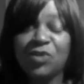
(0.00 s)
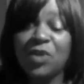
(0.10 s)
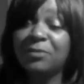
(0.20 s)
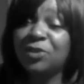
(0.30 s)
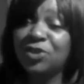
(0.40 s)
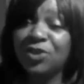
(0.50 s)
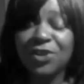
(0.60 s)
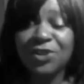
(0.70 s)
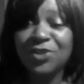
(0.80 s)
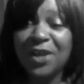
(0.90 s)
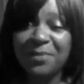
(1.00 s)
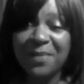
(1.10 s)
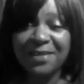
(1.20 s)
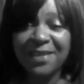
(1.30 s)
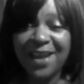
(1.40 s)
So, I'm sure going to try to
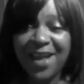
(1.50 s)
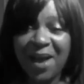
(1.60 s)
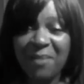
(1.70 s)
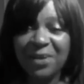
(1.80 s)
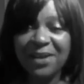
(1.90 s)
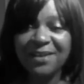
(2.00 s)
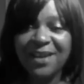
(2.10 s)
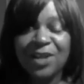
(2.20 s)
make that happen.